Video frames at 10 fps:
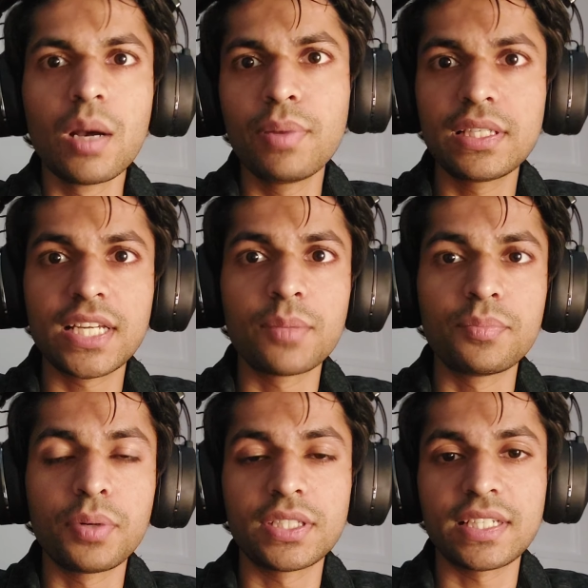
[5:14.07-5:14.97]
Building
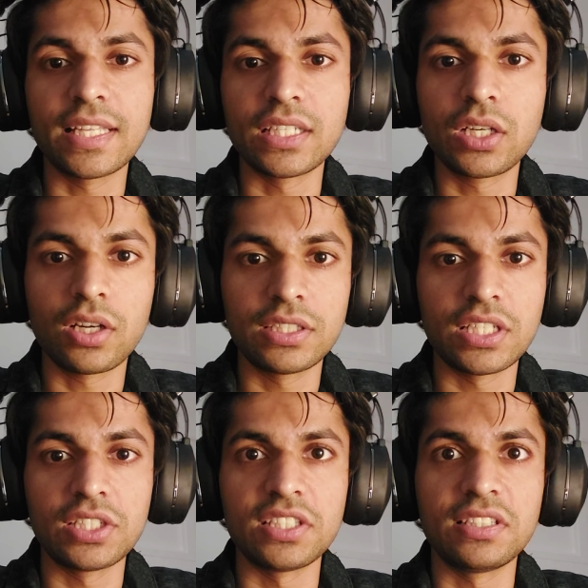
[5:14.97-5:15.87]
and putting in
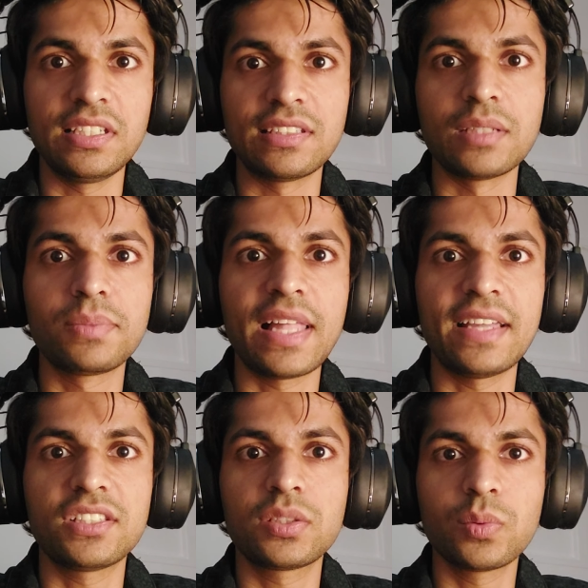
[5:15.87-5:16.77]
contingencies in
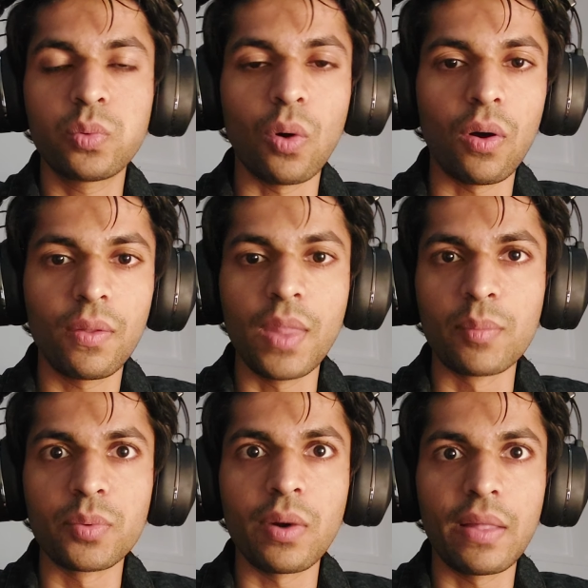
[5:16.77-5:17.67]
place for
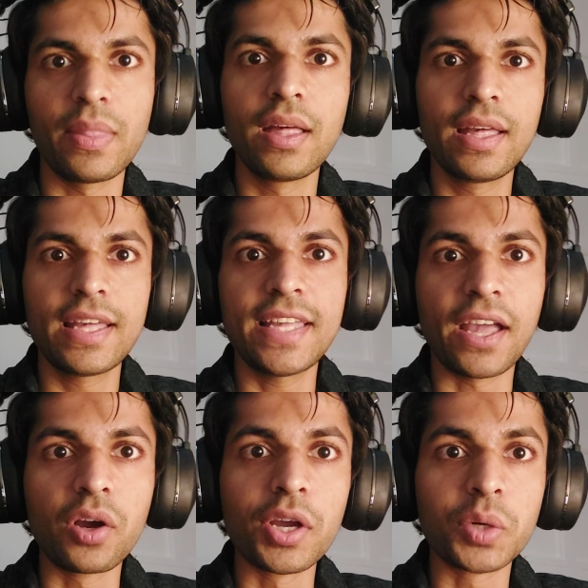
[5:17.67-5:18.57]
number 1,
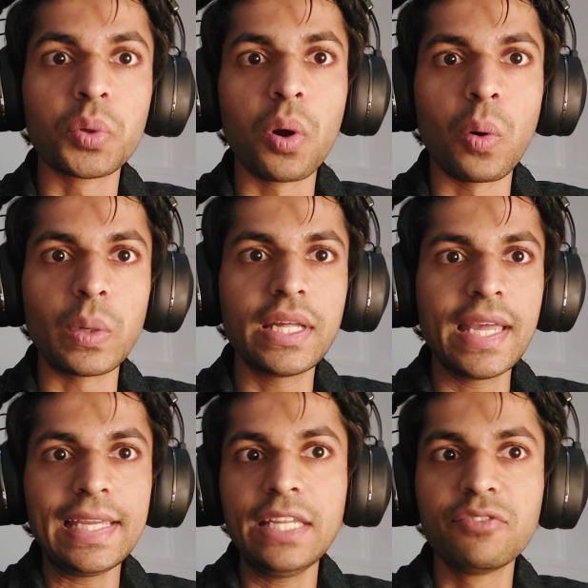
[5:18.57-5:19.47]
AI going rogue
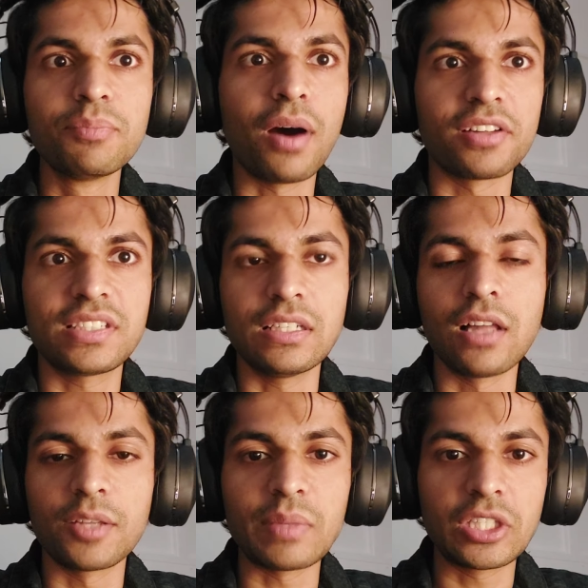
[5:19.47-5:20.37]
even past the
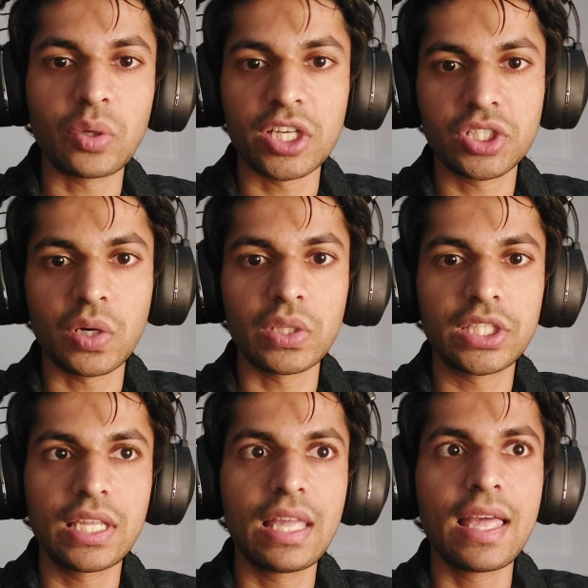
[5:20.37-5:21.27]
alignment
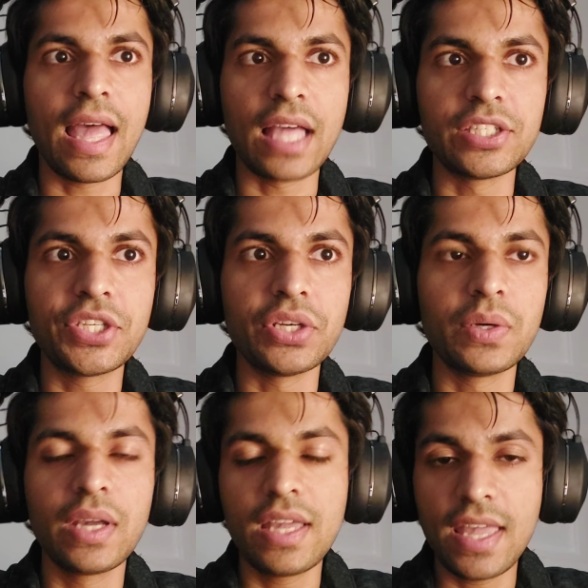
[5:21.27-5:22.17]
threshold, and 2,
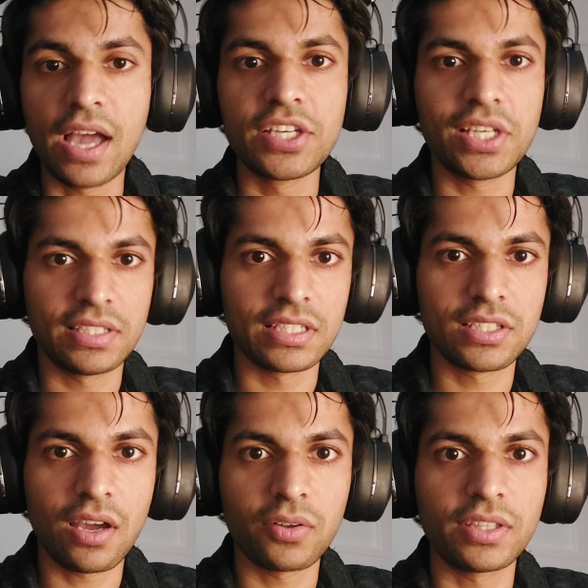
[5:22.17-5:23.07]
AI shutting
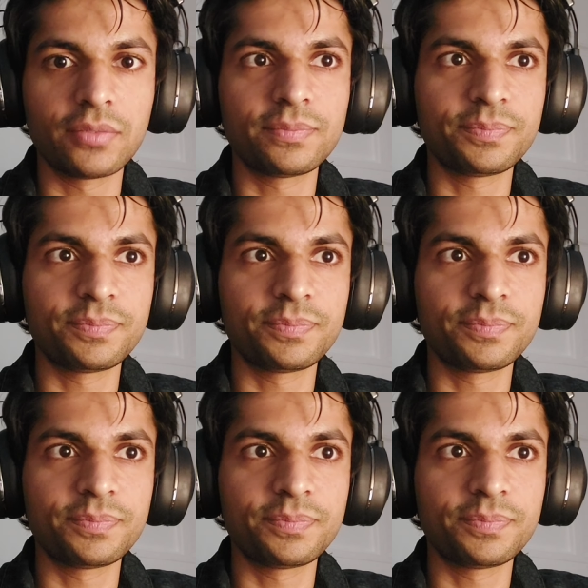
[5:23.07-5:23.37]
down.